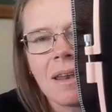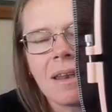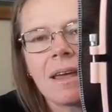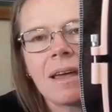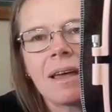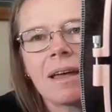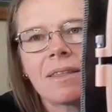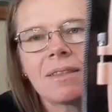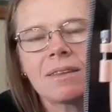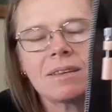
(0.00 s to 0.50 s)

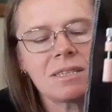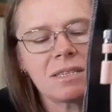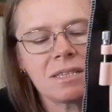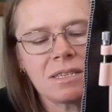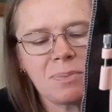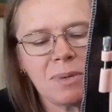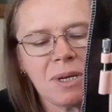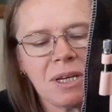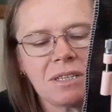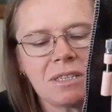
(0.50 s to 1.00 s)
Now this
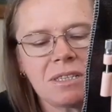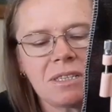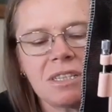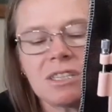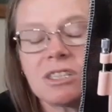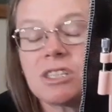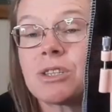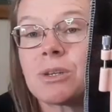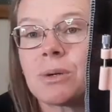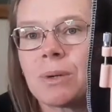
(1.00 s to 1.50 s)
is being
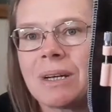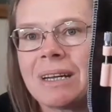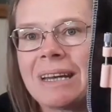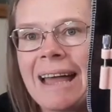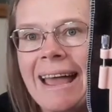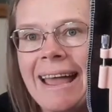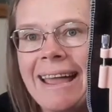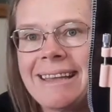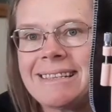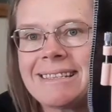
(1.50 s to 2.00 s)
stitched on an
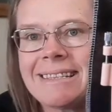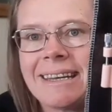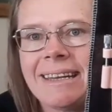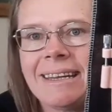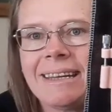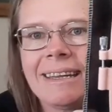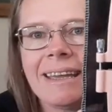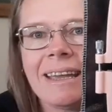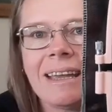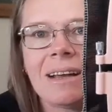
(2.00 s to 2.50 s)

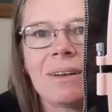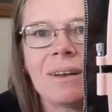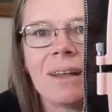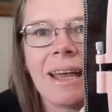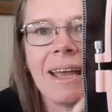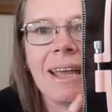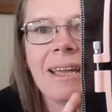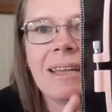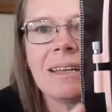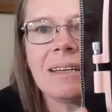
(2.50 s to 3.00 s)
18 count
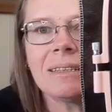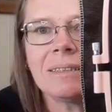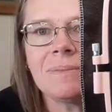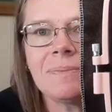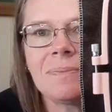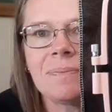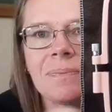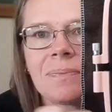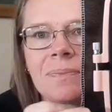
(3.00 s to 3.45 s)
Aida,